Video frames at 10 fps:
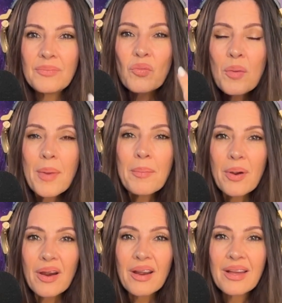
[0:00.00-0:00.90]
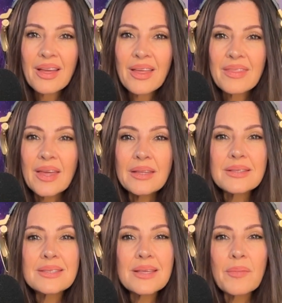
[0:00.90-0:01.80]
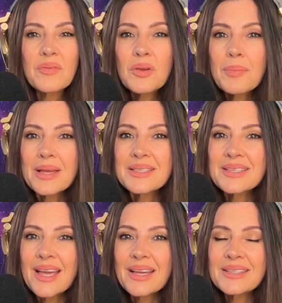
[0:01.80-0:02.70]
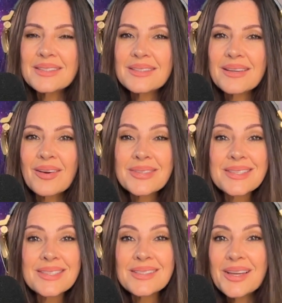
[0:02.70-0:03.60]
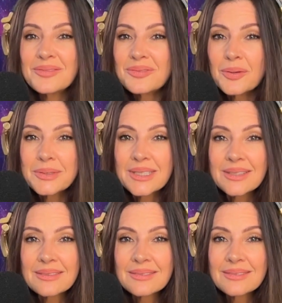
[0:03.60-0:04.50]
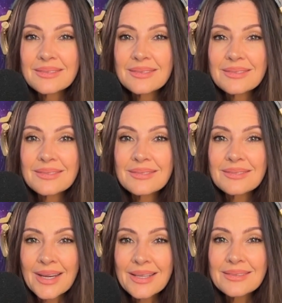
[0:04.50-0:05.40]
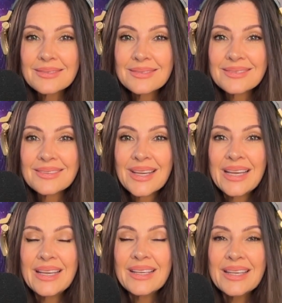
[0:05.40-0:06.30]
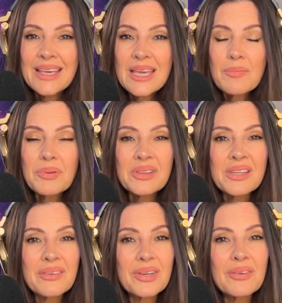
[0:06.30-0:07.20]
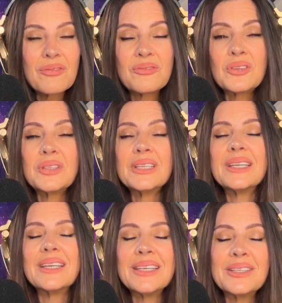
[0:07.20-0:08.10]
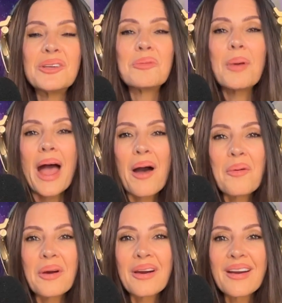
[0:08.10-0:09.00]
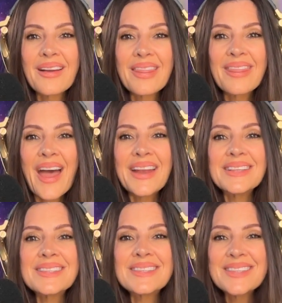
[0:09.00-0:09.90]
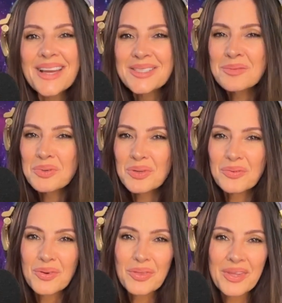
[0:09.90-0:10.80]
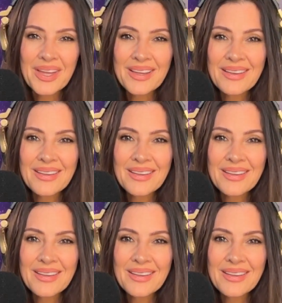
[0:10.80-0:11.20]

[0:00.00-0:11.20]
Remember that some of your best days are still unfolding, right? Keep living fully in your power. That is such a beautiful thing.